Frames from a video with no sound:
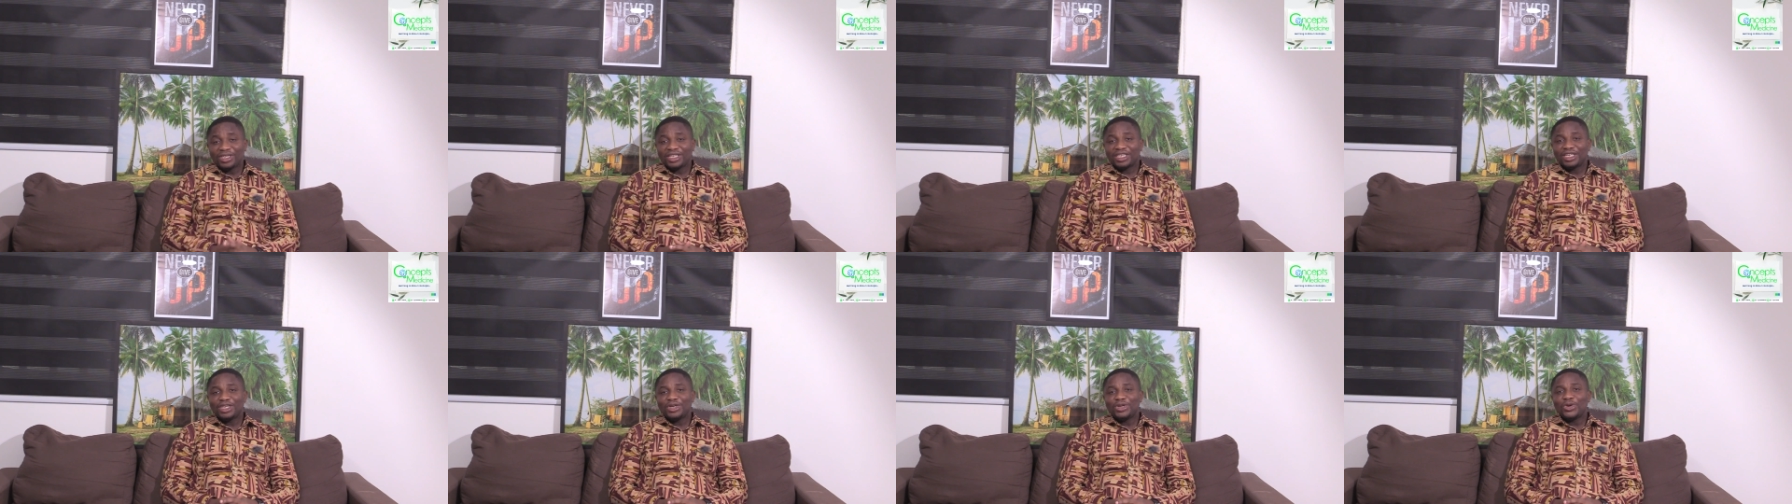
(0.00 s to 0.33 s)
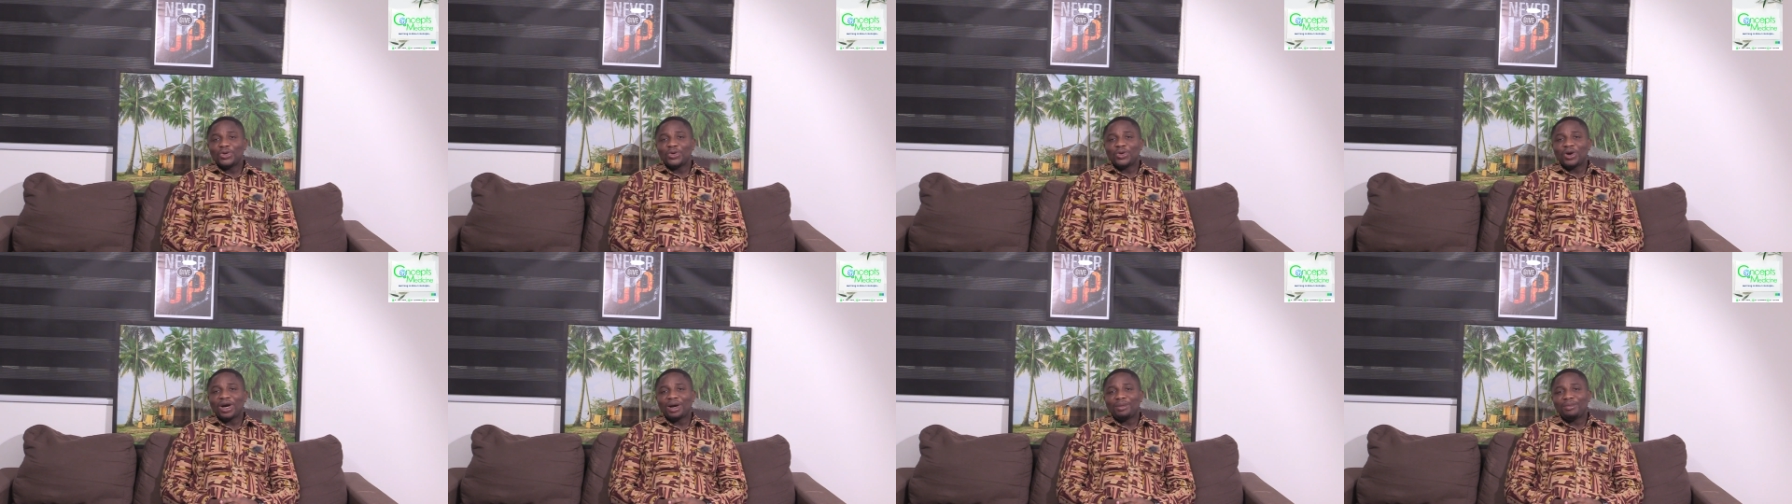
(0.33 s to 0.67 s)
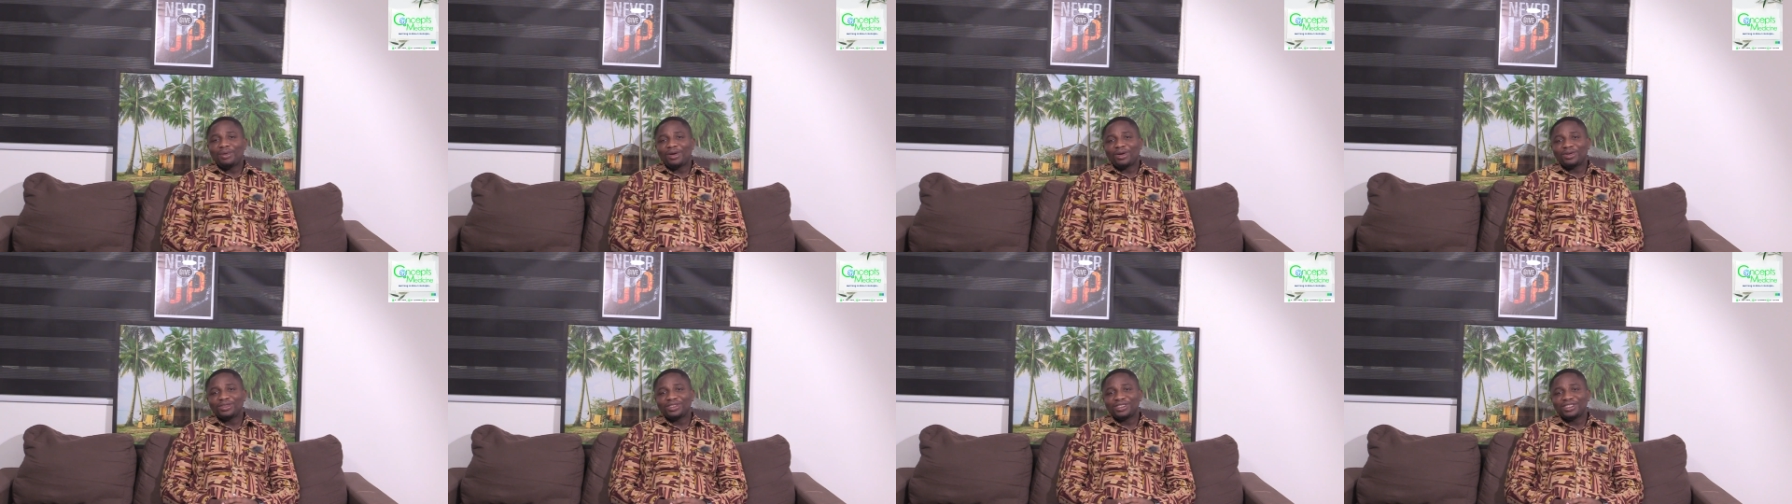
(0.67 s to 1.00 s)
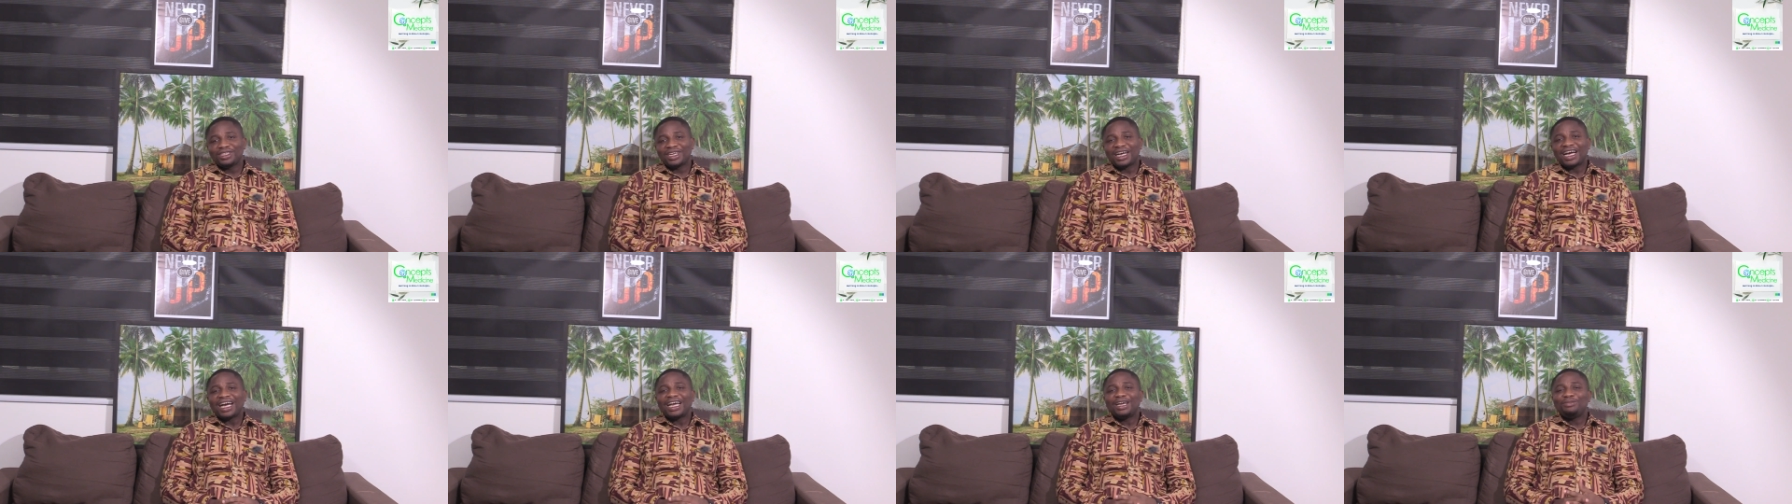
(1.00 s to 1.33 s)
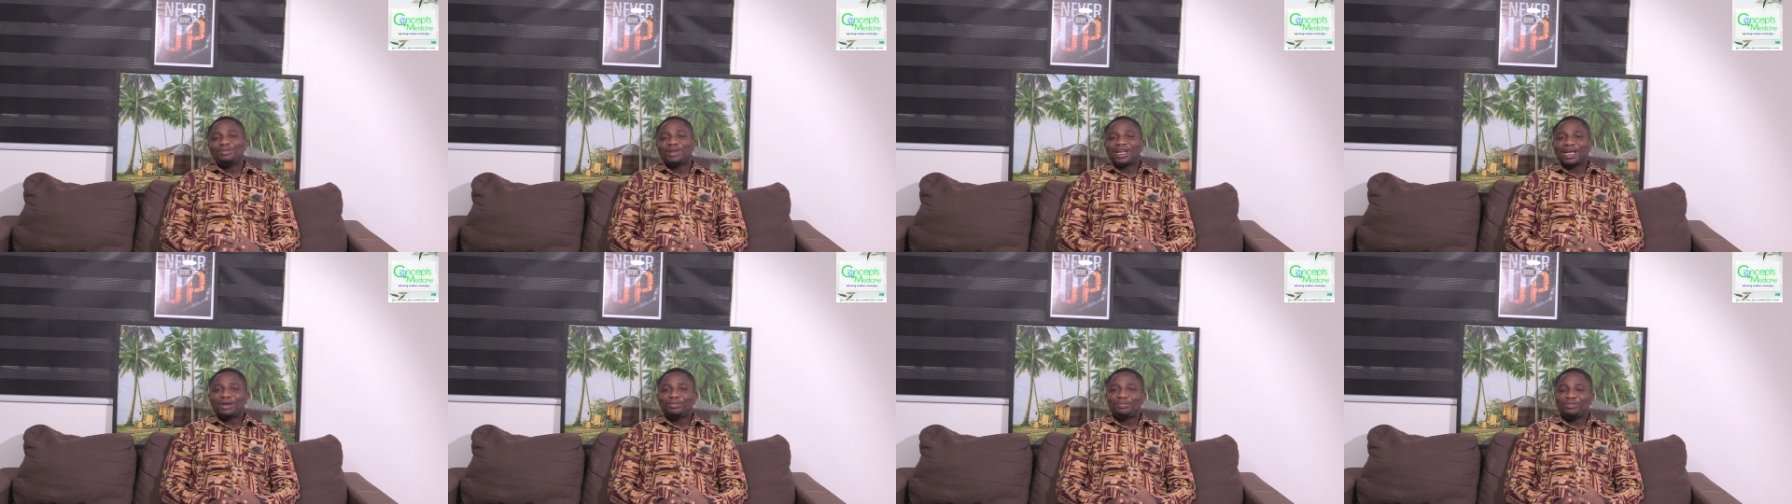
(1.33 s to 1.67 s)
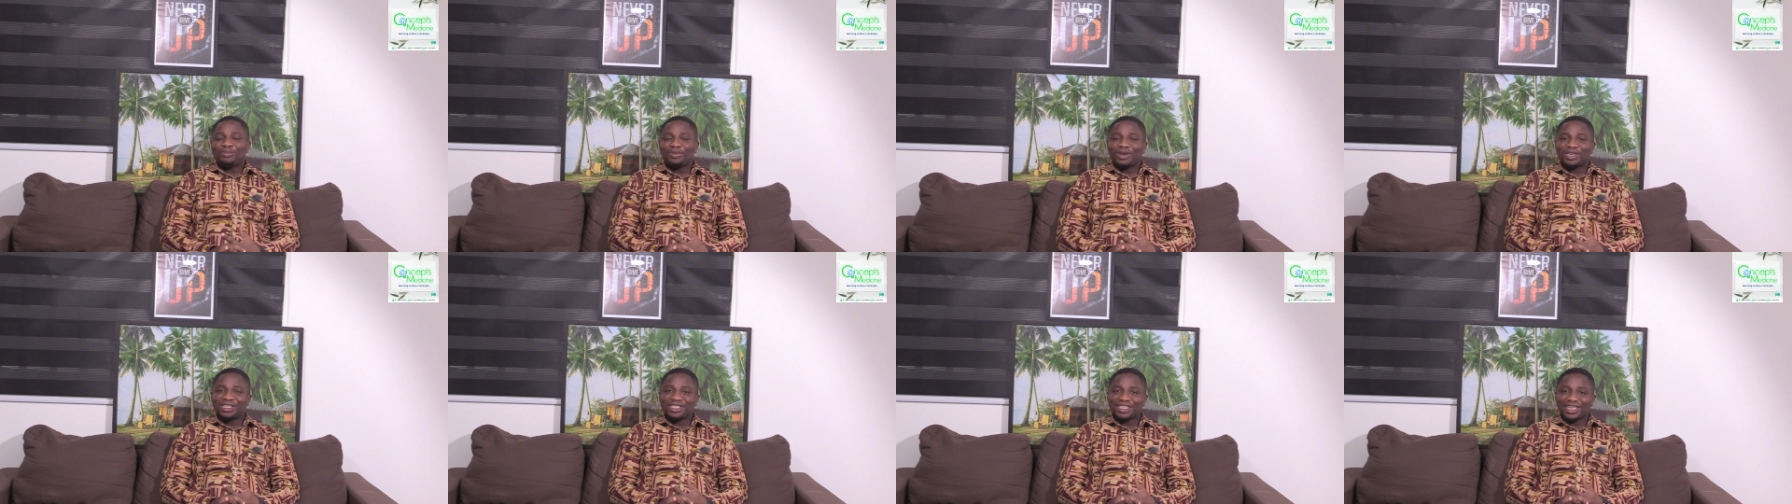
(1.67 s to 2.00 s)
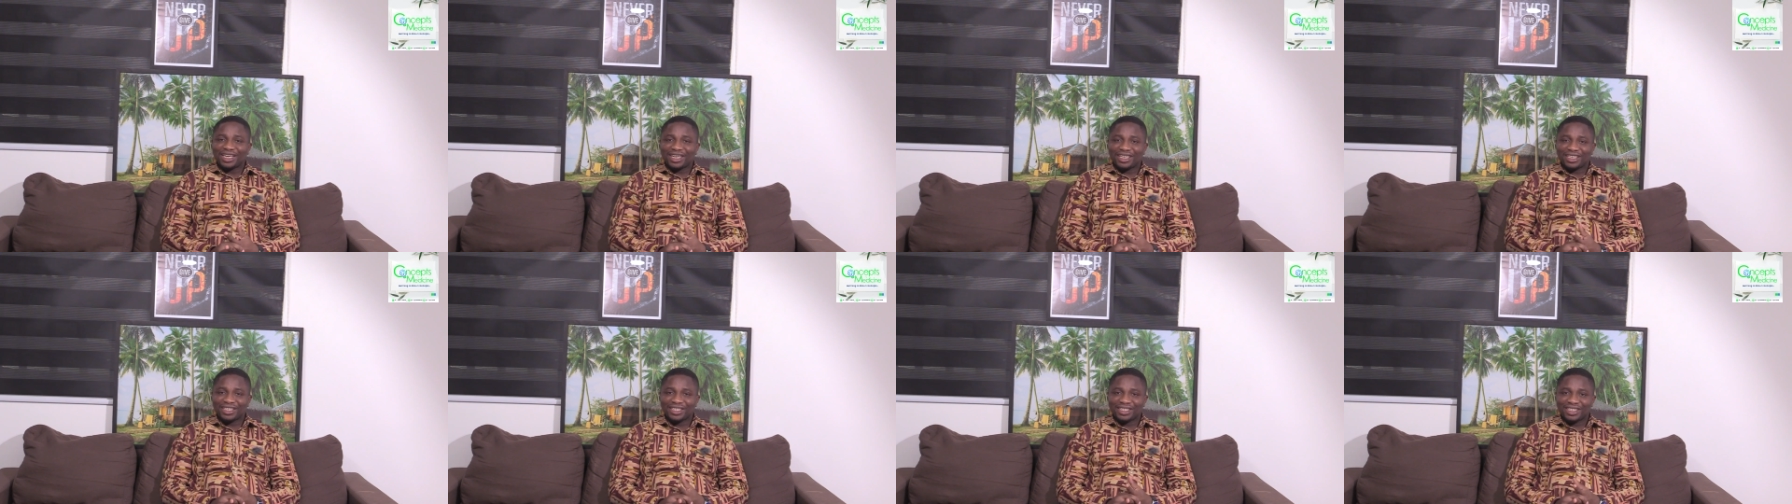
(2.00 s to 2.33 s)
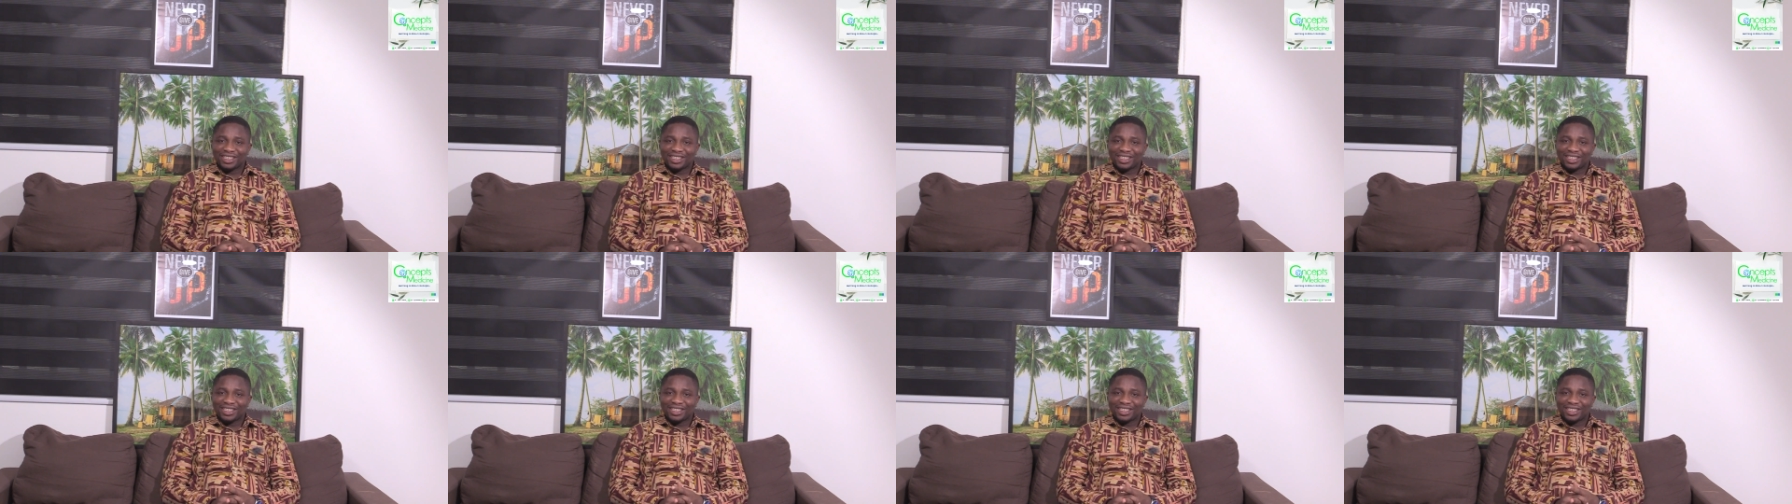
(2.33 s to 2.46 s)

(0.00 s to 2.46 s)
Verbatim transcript: you didn't know about high blood pressure.